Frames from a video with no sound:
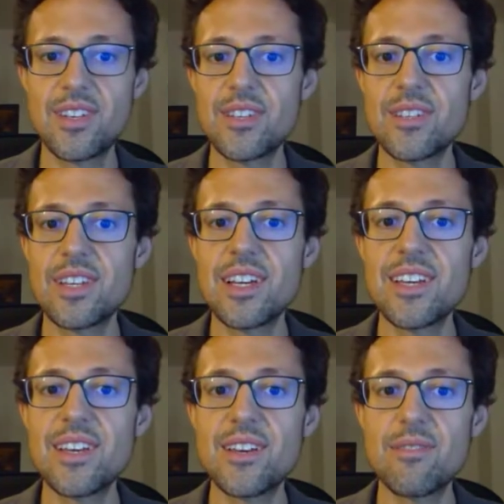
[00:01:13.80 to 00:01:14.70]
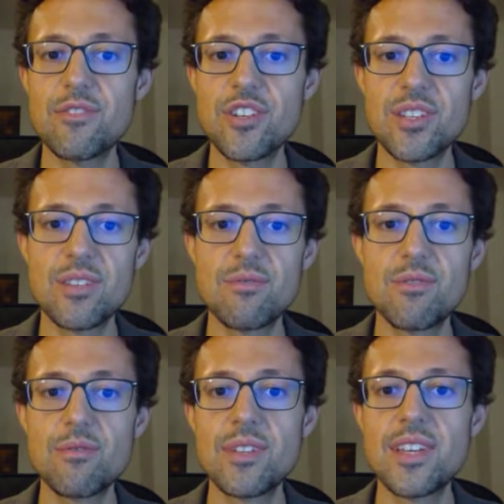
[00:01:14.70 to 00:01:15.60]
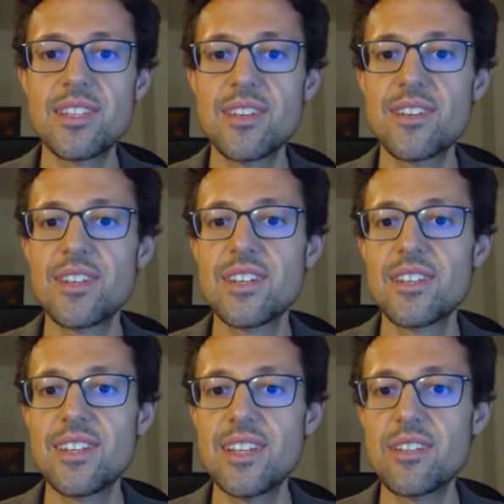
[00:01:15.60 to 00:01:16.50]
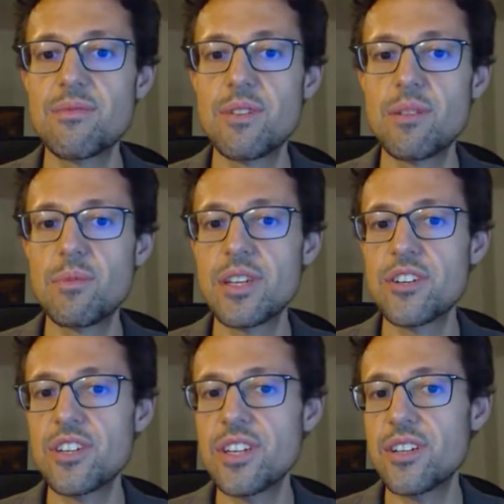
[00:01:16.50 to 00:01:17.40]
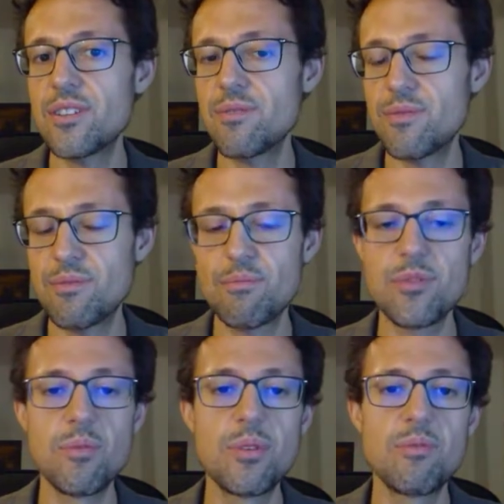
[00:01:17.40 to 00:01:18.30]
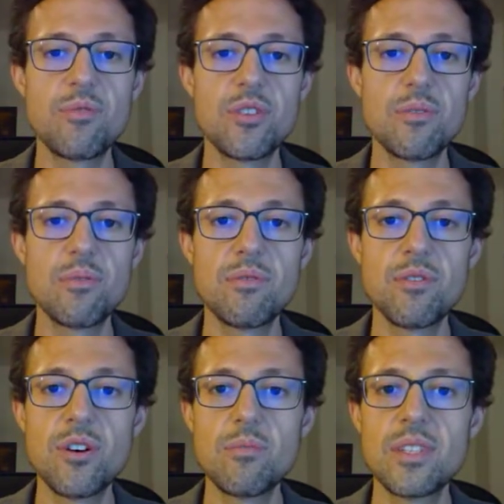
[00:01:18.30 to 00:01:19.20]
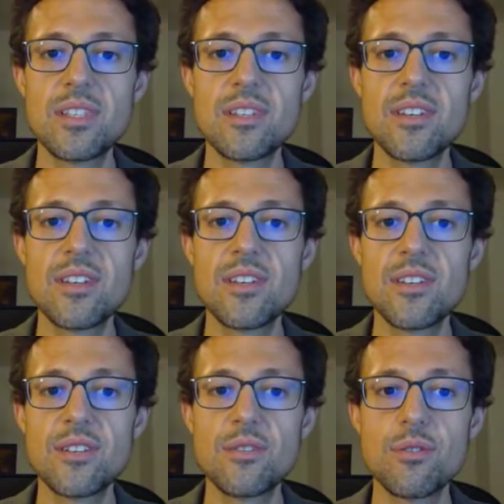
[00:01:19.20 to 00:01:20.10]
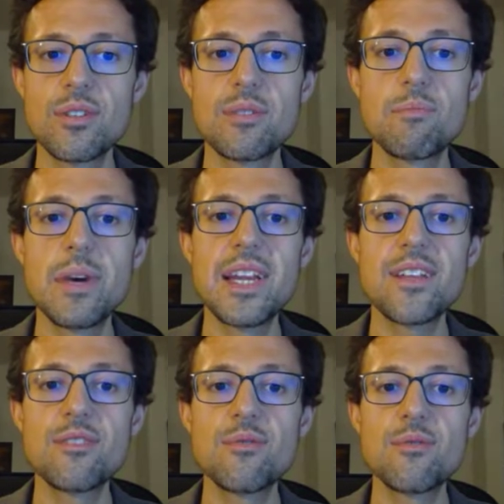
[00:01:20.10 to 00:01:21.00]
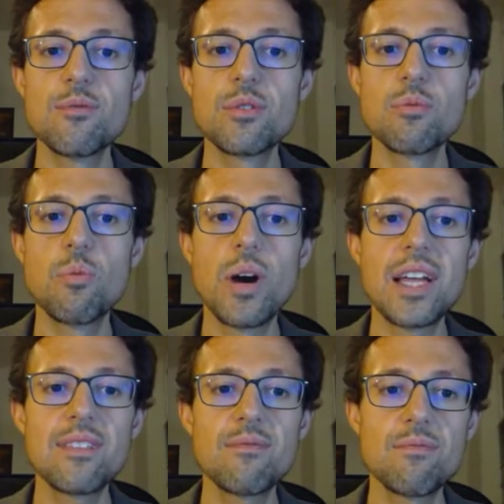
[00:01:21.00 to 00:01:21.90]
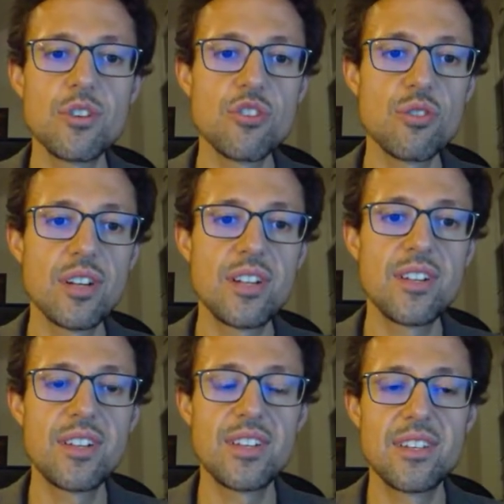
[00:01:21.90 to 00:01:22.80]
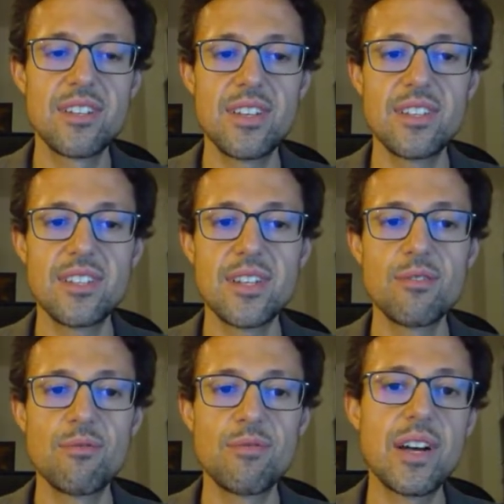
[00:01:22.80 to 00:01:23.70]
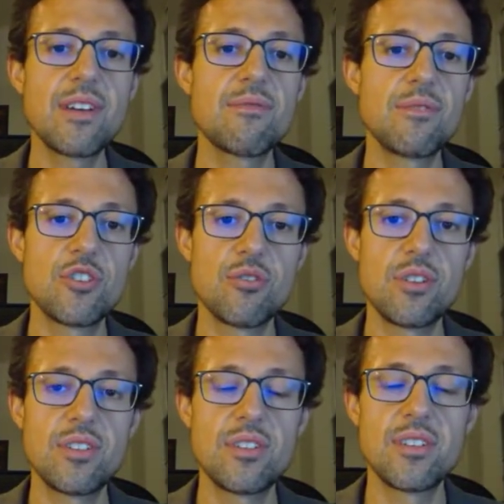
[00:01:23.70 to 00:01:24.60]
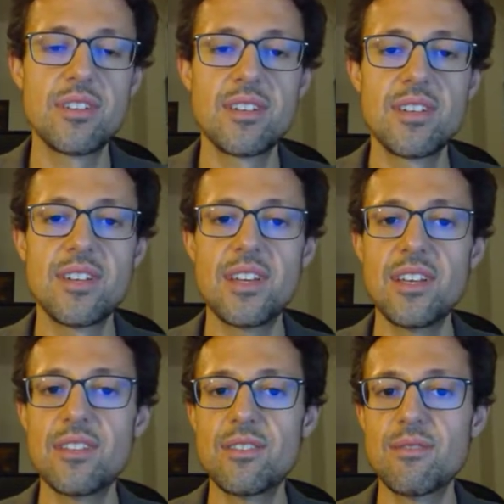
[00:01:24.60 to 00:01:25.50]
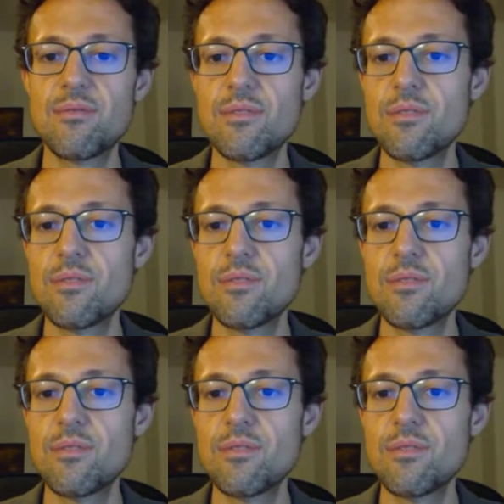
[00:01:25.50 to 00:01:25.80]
as I have, just a few data, then it will be a real problem for the performance. So it's better to use one visual instead of 5 visuals. And